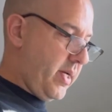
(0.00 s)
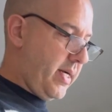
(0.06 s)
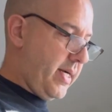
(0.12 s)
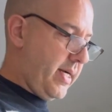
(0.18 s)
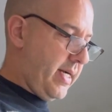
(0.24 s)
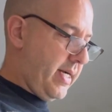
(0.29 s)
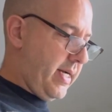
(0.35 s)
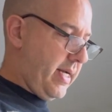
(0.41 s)

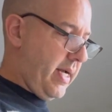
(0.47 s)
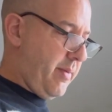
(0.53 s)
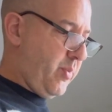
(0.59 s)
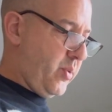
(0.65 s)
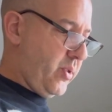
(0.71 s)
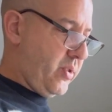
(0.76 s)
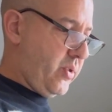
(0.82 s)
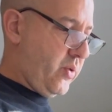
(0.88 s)
I
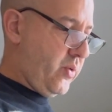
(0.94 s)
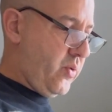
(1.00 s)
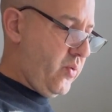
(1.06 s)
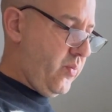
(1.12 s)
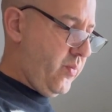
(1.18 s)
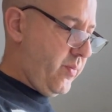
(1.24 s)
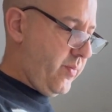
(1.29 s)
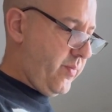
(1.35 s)
bought
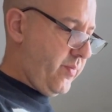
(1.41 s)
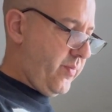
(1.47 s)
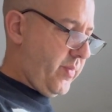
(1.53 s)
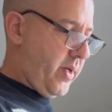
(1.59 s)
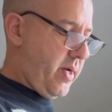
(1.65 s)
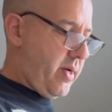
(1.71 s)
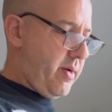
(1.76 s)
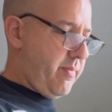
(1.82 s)
2
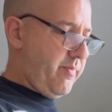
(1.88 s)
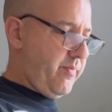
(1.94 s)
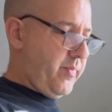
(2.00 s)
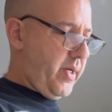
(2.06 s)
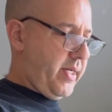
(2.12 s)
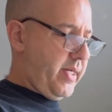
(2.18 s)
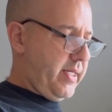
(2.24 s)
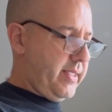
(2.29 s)

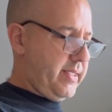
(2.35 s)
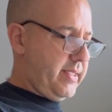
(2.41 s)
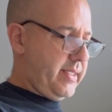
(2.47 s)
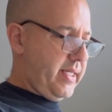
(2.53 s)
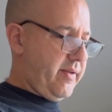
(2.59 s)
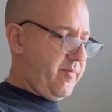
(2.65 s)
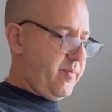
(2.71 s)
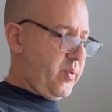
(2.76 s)

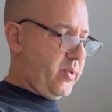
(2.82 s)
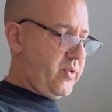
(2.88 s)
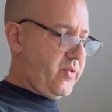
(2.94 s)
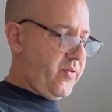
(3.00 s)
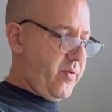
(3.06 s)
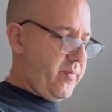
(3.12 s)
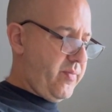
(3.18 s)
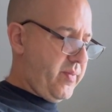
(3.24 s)
set of books
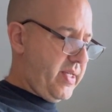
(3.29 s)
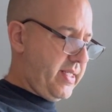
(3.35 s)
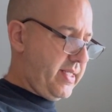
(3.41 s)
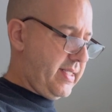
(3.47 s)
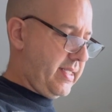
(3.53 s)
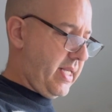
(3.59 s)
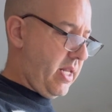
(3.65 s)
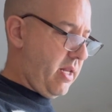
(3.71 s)
from
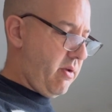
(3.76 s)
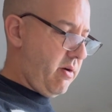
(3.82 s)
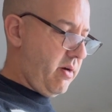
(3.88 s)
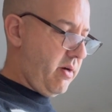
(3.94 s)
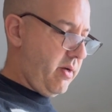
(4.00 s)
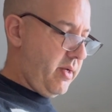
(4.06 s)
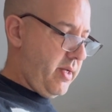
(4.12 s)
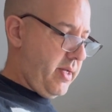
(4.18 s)
this seller,